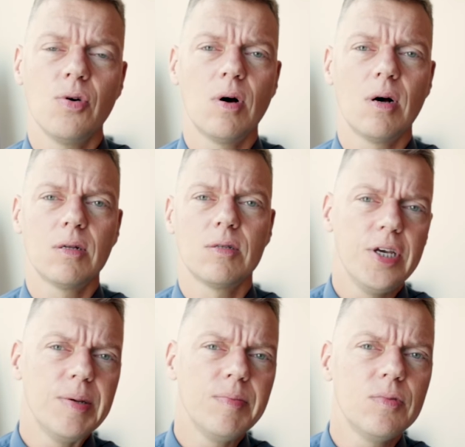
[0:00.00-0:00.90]
your
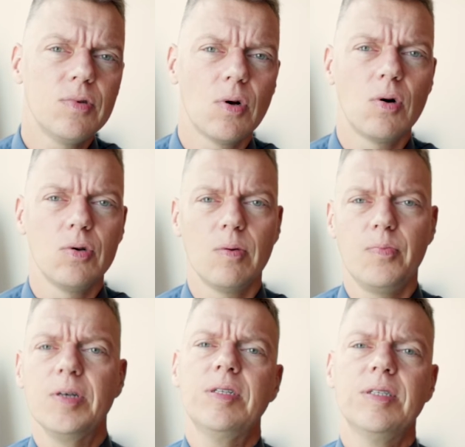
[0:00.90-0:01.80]
teams or your
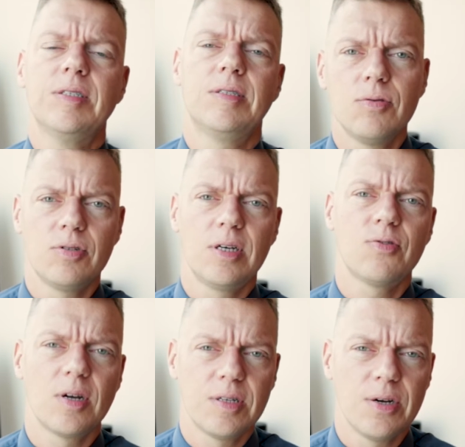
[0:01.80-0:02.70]
business success
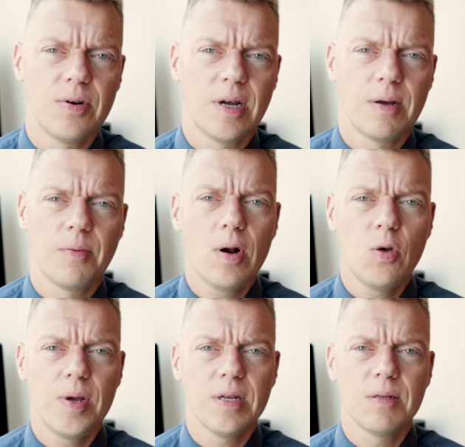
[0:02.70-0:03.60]
criteria. What are
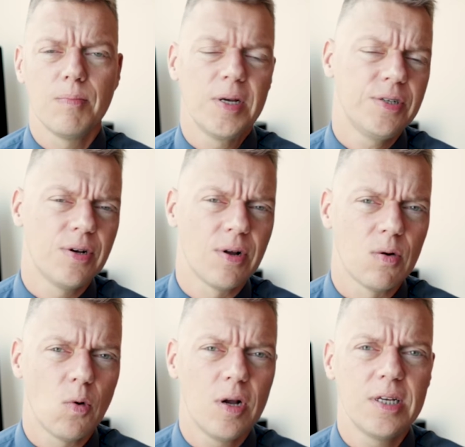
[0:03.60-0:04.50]
you being measured
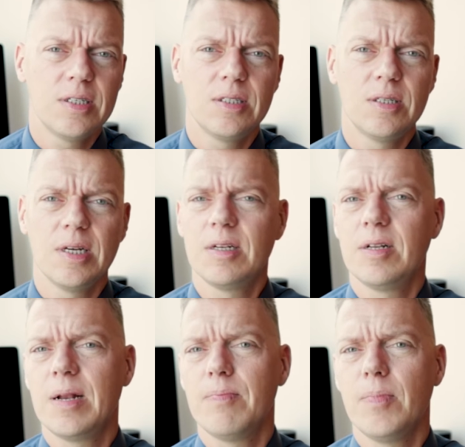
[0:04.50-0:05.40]
on? What is it
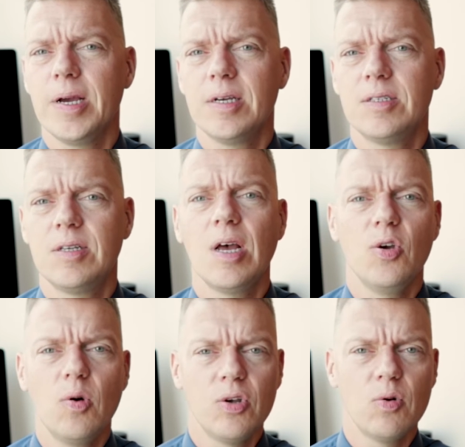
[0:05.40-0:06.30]
that makes
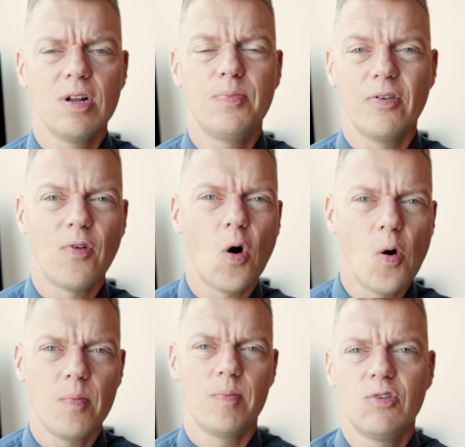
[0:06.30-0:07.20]
your unit
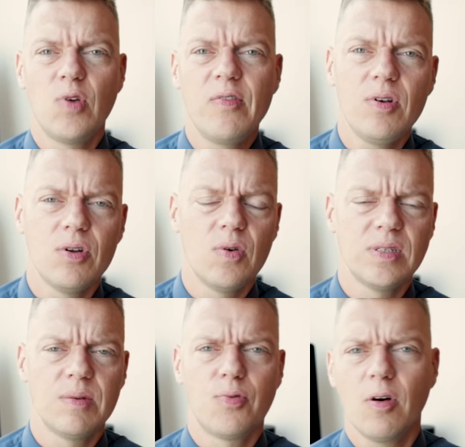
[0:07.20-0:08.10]
perform? Is it revenue?
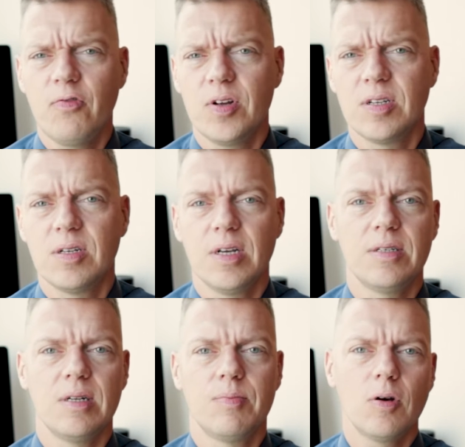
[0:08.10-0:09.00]
Is it profits?
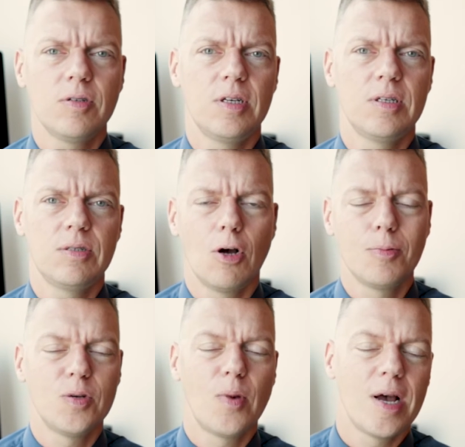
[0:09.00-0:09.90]
Is it process
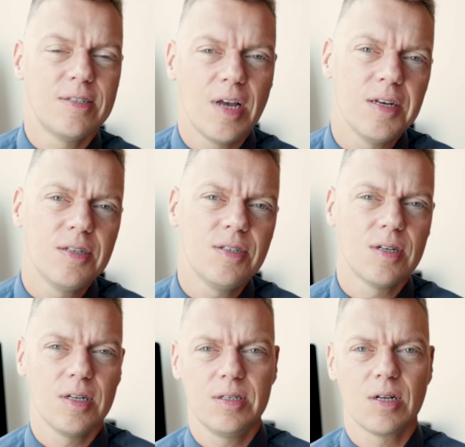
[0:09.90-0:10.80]

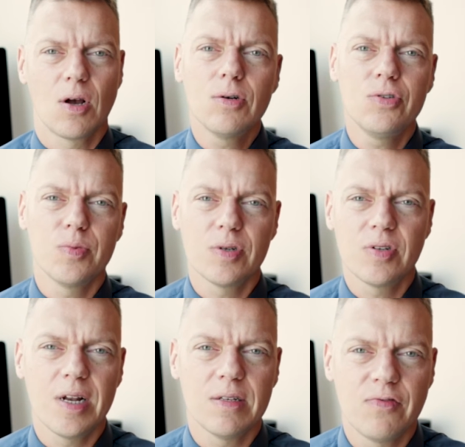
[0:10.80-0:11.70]
optimization? Is it customer
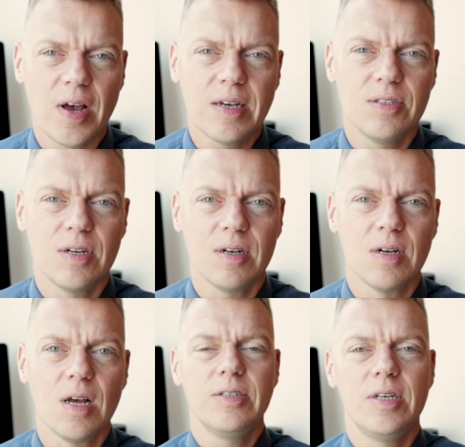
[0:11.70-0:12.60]

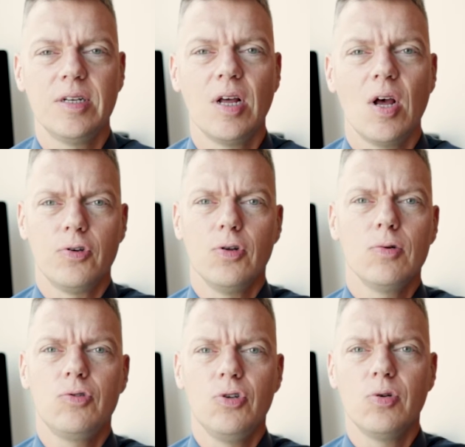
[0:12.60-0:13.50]
satisfaction? Is it
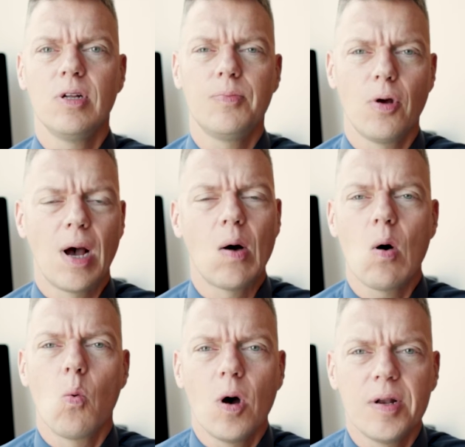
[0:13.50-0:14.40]
produced unit per
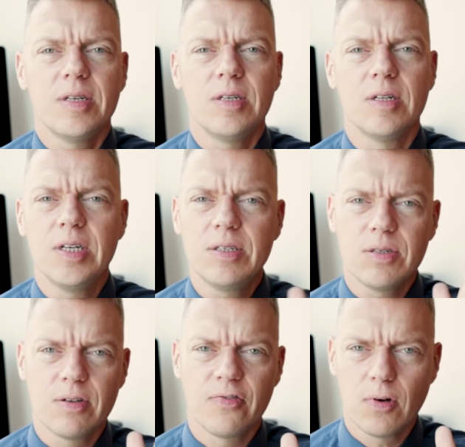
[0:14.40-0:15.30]
hour? What is it? This
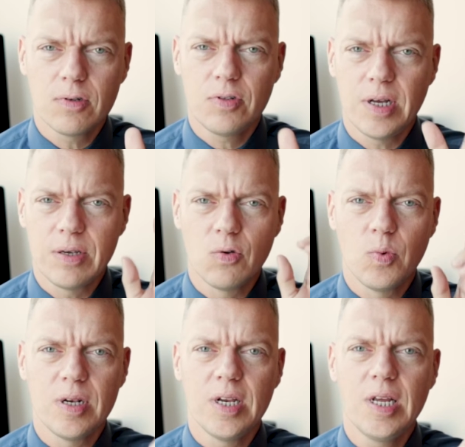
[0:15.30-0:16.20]
is the first thing. You
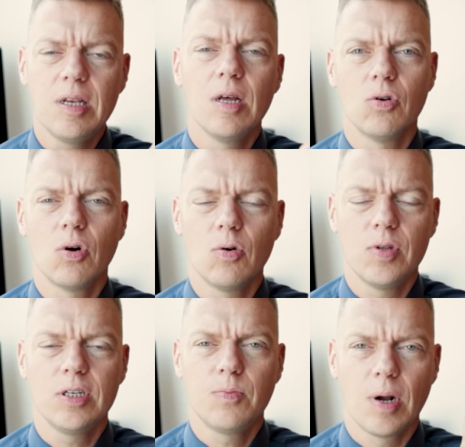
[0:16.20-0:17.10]
will need to know this